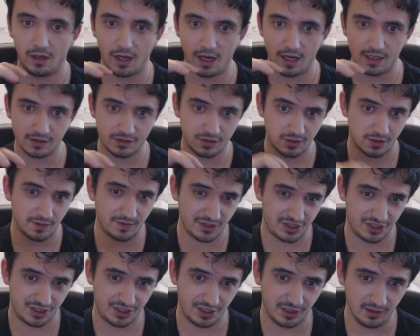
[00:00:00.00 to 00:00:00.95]
sort of a
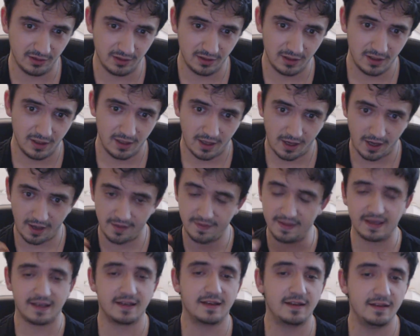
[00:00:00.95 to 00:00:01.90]
shield,
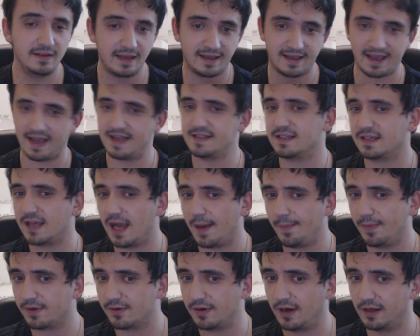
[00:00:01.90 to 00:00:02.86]
and they cast a
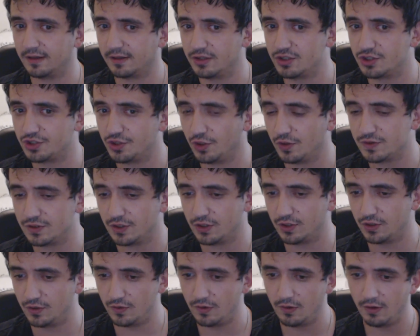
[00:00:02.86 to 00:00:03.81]
couple crowd controls
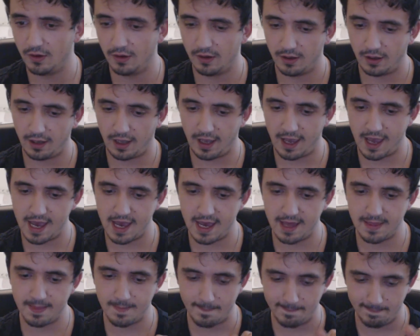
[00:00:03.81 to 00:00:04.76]
on you,
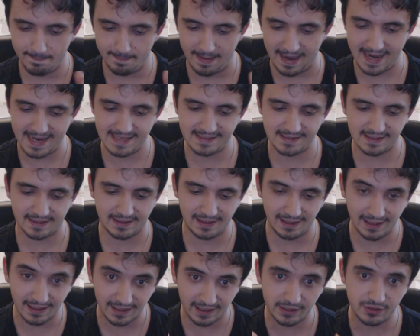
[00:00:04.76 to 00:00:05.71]
and
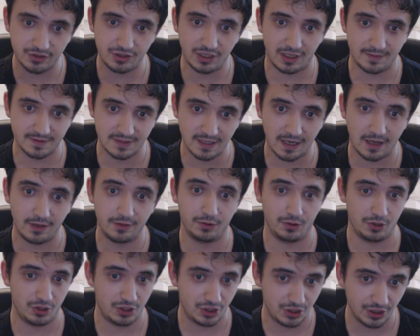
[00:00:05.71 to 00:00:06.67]
basically it drops down
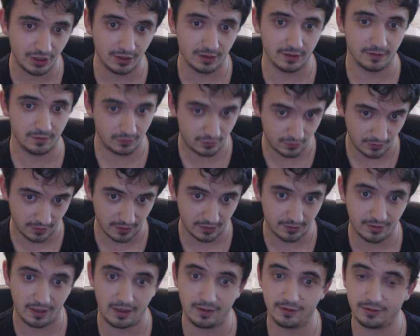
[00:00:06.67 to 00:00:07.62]
your shield to a
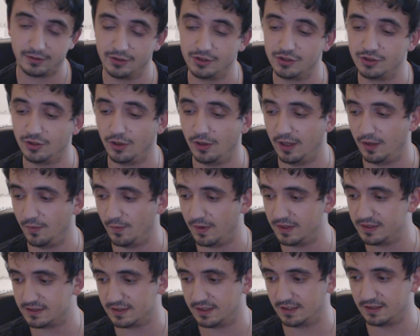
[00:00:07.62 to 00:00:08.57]
crowd control, and
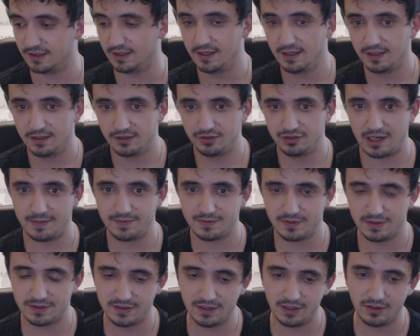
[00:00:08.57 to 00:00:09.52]
once that drops
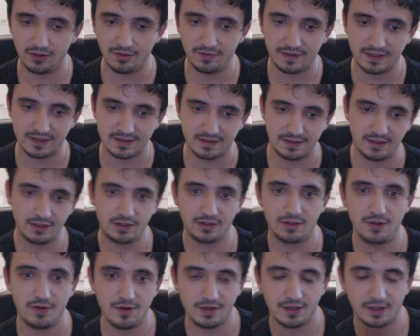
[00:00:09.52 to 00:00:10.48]
to 0, that's it,
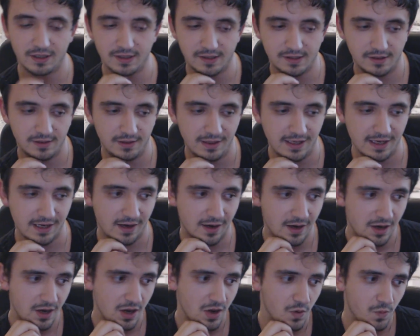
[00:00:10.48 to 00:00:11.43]
you're in a clear,
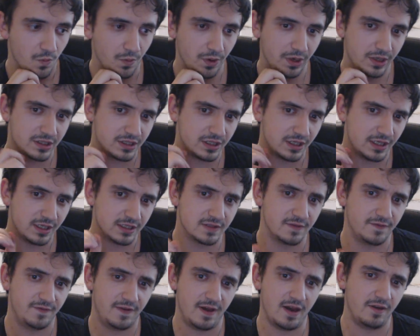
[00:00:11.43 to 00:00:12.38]
which
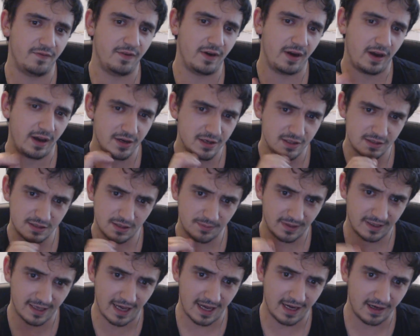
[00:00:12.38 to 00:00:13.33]
is a very interesting
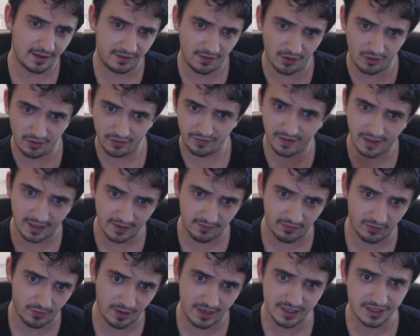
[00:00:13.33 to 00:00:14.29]
mechanic. The only thing I have
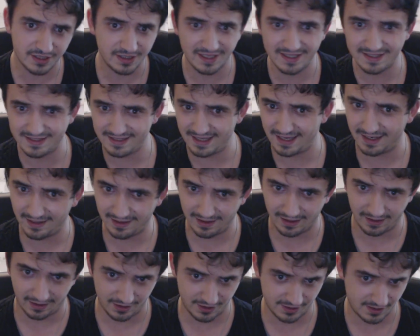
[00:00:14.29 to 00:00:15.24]
a question, is that
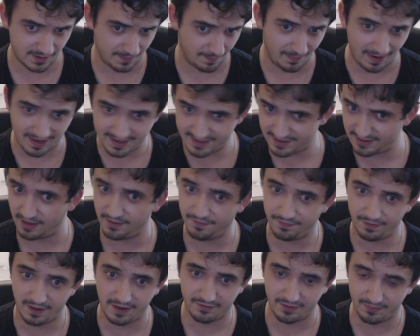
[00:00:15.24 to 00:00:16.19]
just a baseline
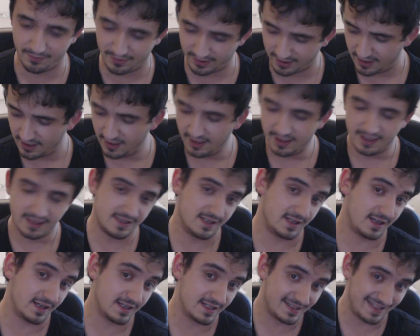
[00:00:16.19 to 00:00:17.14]
for everybody? Is
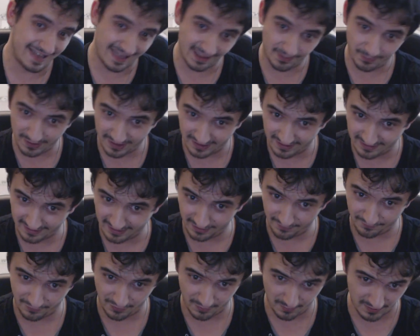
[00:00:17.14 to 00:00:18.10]
that a stat we can
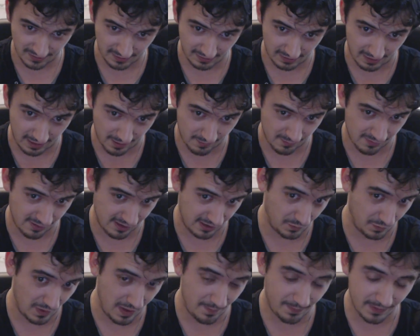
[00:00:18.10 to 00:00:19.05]
get from the armor
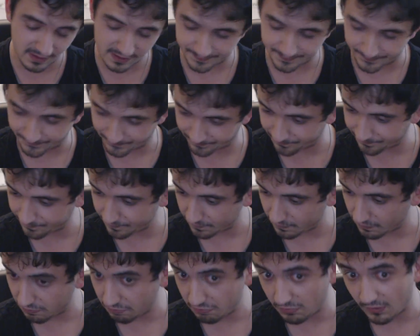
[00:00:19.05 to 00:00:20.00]
and weapons?
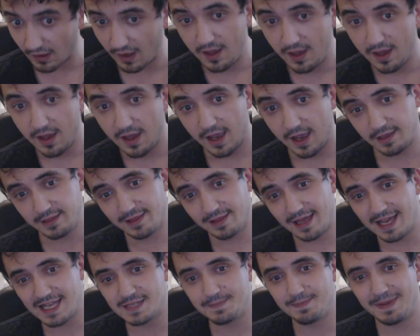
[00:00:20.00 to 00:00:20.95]
And
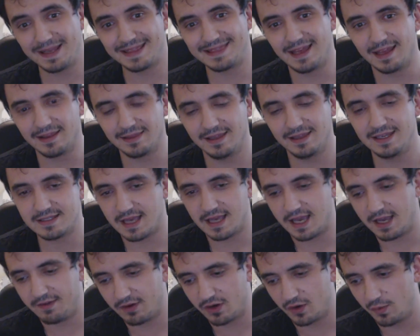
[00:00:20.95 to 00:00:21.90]
last but not least,
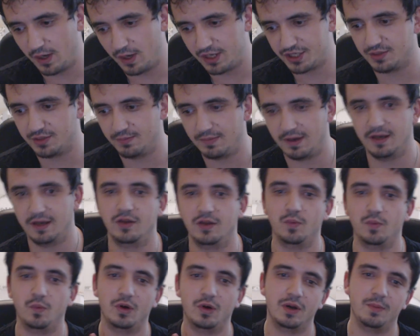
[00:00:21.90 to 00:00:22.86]
I have a question about
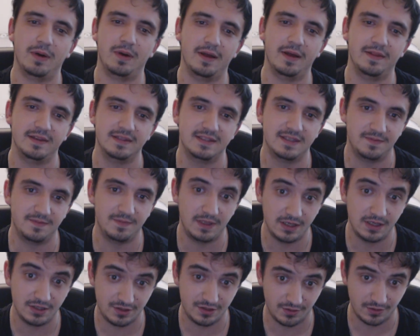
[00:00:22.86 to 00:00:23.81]
it. What about the
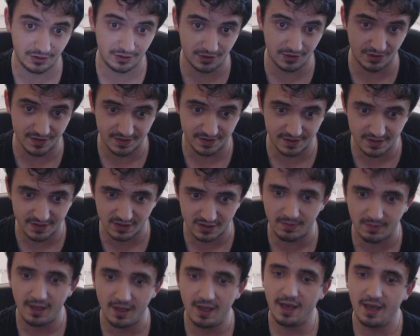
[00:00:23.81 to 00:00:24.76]
diminishing return
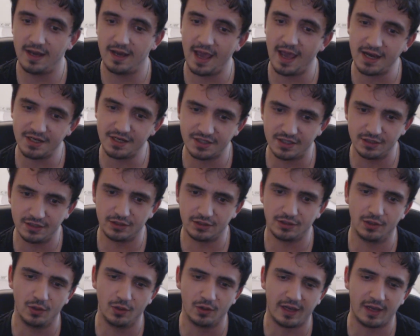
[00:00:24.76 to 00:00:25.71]
system? And I actually need
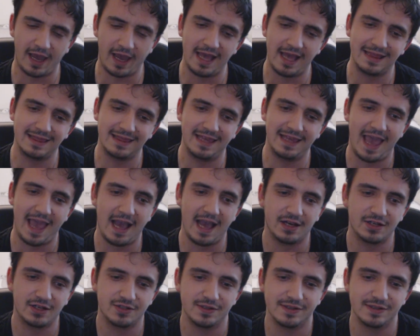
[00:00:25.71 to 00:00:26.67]
to look at the
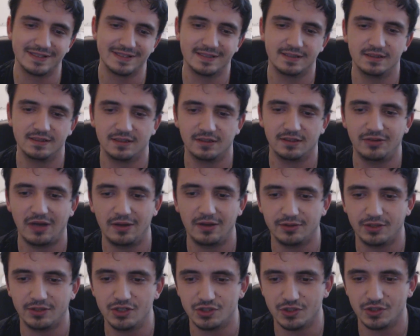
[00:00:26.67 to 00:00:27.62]
actual
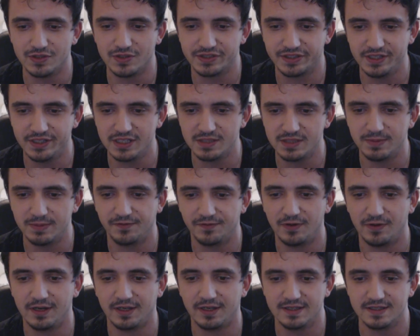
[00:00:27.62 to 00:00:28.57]
crowd control skills
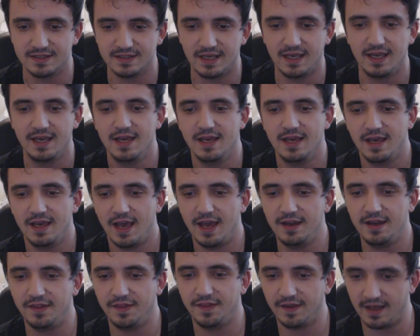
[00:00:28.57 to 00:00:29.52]
before I can say
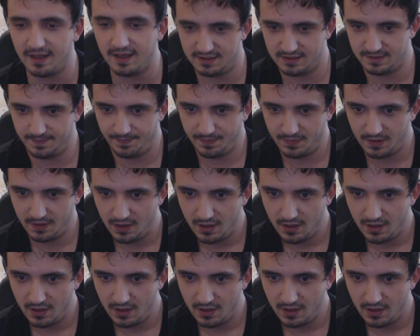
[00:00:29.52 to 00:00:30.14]
anything else.